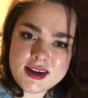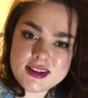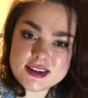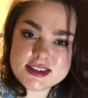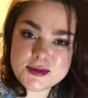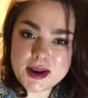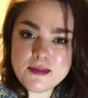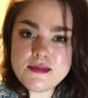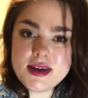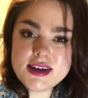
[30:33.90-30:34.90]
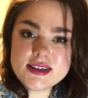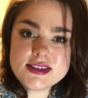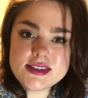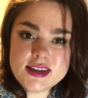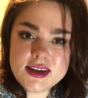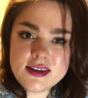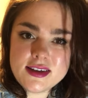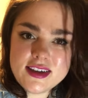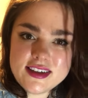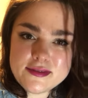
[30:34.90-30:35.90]
Let's see what I missed.
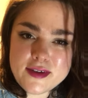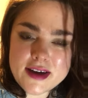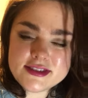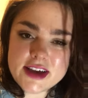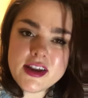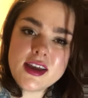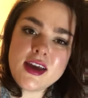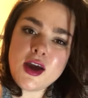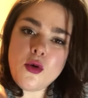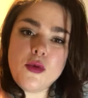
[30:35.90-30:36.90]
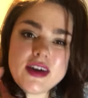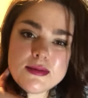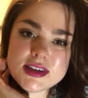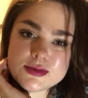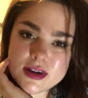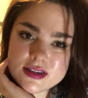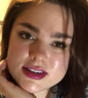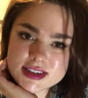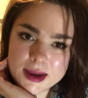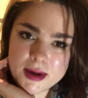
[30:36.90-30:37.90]
5'7". Wig and Miss, we are the
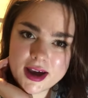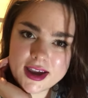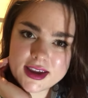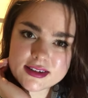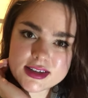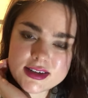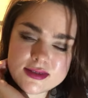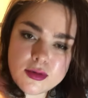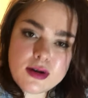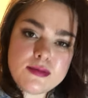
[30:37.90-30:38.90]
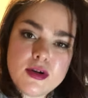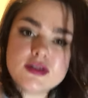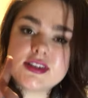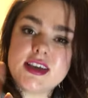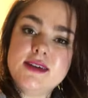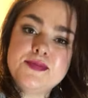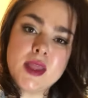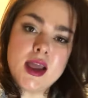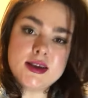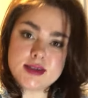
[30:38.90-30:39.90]
same height. Well, mostly.
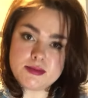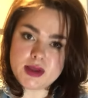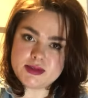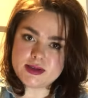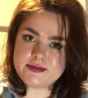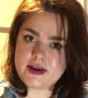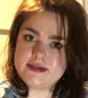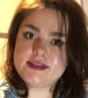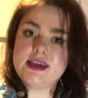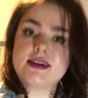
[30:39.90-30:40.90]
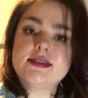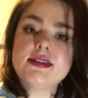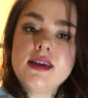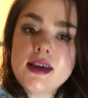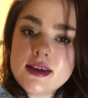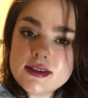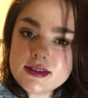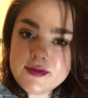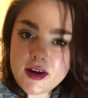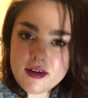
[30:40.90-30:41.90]
Sometimes I'm 5'6". It's
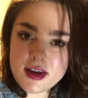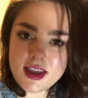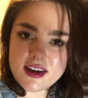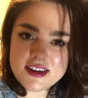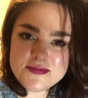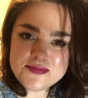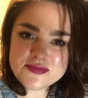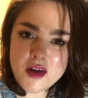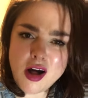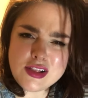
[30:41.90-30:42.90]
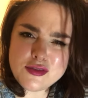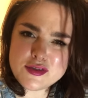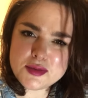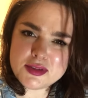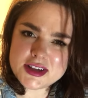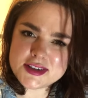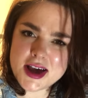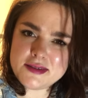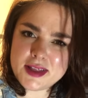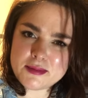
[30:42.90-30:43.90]
very all over the place,
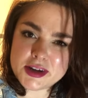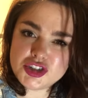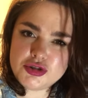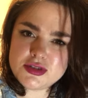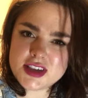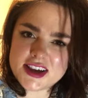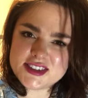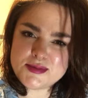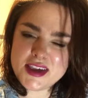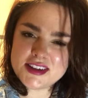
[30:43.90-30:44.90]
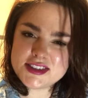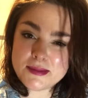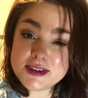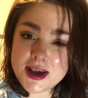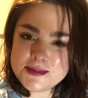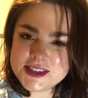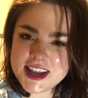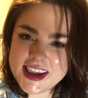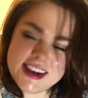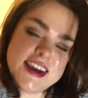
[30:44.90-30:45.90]
kind of like my shoe size being sometimes an
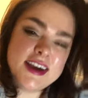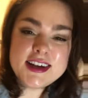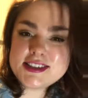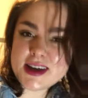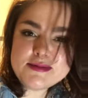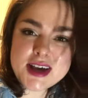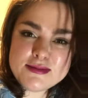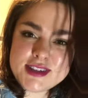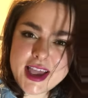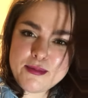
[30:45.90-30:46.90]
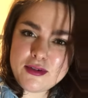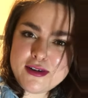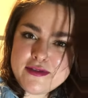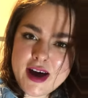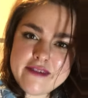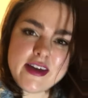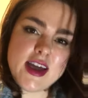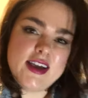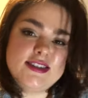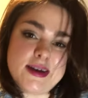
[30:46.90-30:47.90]
8, sometimes 8.5,
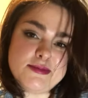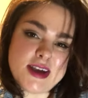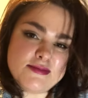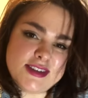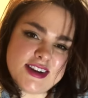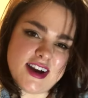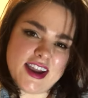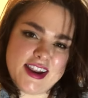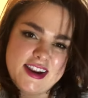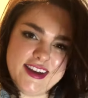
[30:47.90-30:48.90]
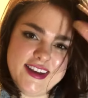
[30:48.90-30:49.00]
sometimes a 9.